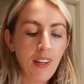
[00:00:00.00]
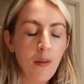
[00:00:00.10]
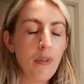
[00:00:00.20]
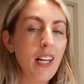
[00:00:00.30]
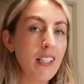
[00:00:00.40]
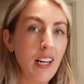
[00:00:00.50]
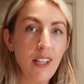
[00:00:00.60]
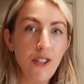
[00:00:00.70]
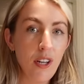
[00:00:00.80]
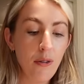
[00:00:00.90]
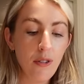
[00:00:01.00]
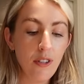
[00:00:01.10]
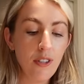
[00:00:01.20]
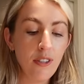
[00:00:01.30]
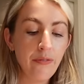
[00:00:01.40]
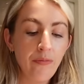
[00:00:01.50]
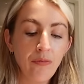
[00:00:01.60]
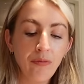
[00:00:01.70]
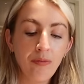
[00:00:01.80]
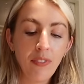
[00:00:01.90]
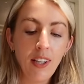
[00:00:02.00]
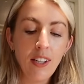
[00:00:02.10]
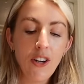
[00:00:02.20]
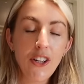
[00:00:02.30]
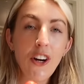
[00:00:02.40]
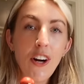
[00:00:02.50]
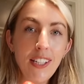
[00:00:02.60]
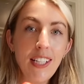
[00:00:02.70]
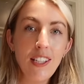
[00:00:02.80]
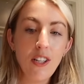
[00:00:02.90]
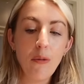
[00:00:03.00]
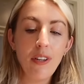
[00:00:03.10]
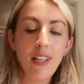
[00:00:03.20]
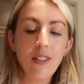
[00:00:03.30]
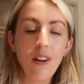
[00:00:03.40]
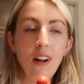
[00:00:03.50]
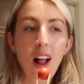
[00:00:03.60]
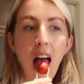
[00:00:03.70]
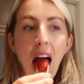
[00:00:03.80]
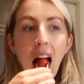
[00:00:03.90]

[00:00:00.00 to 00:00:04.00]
but they taste so good. Like, I need to know what these are.